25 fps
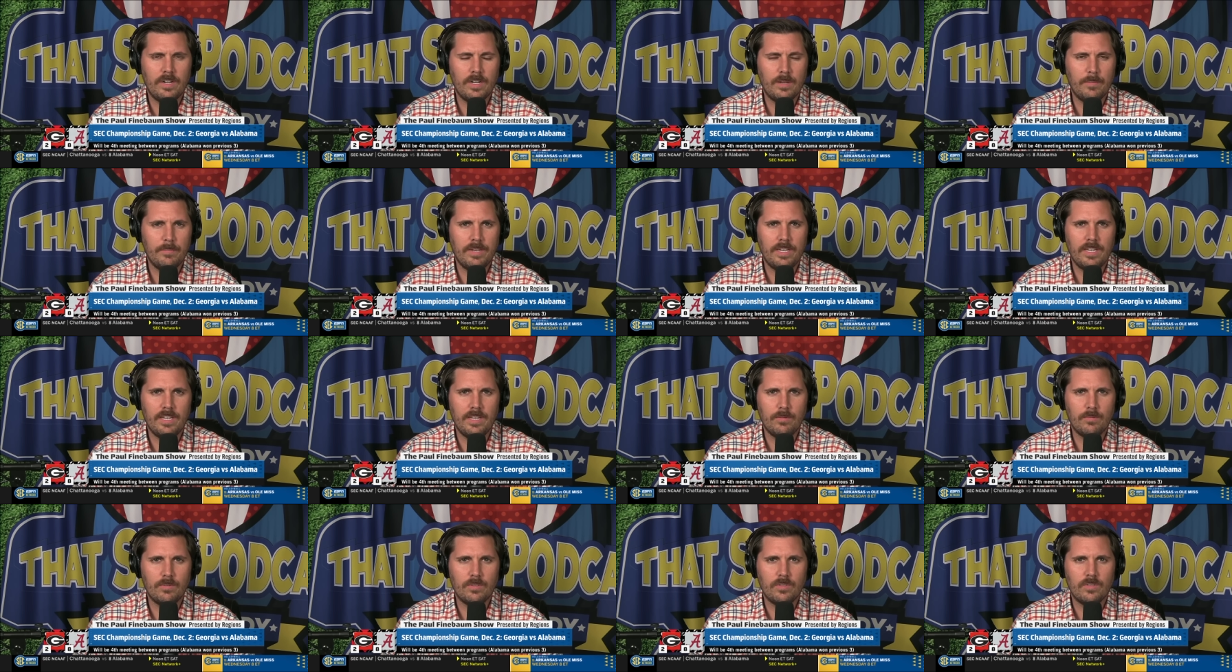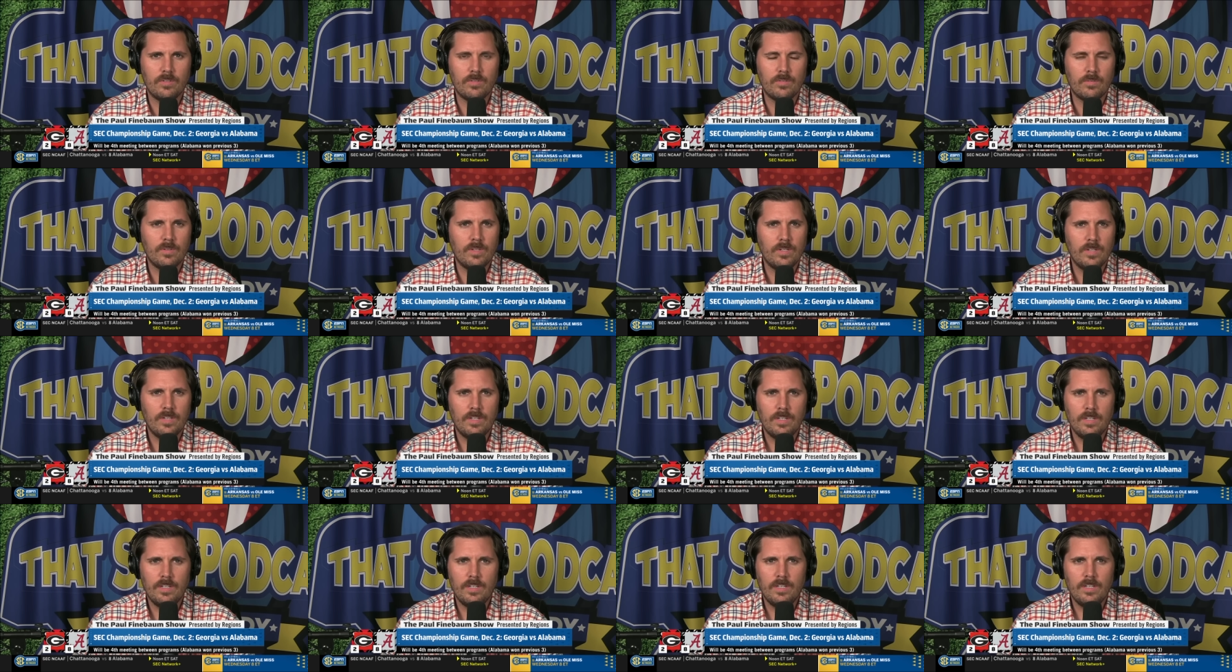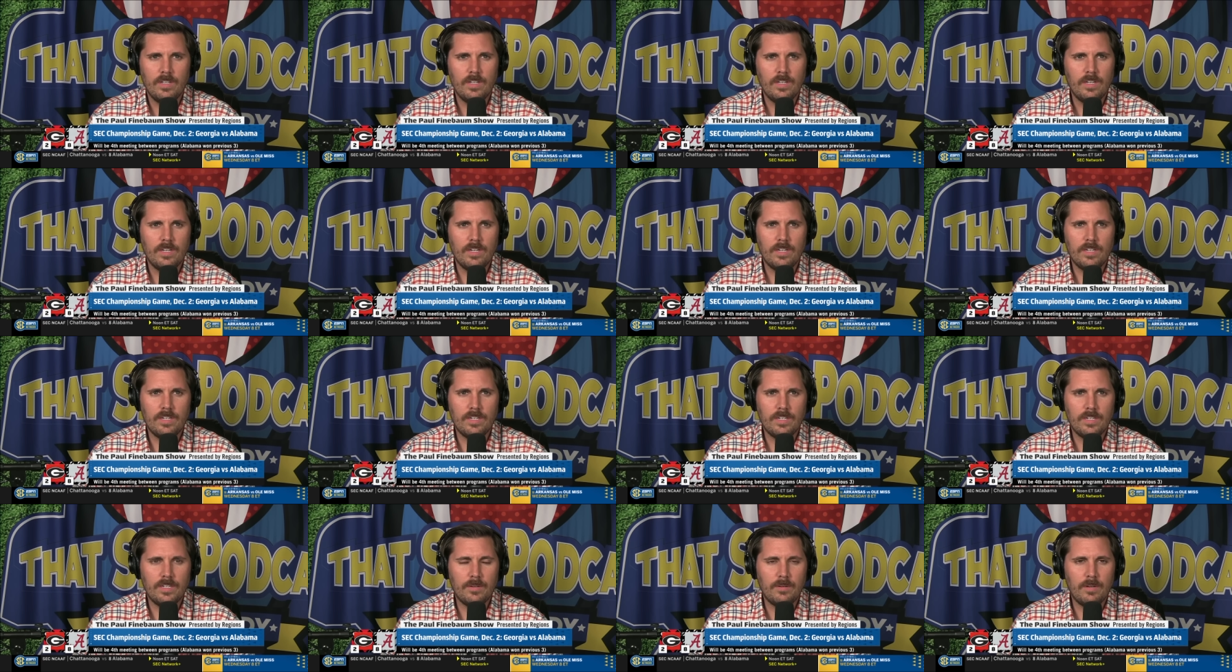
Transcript: I mean, that was, uh, I